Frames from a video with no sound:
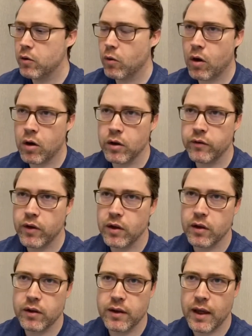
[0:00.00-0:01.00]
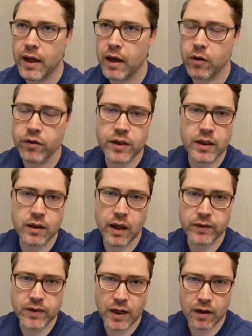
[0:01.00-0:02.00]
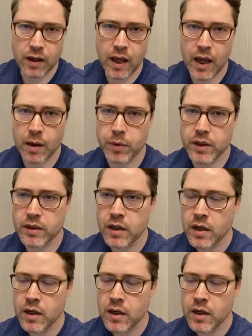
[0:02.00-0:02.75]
all of the healthy lifestyle habits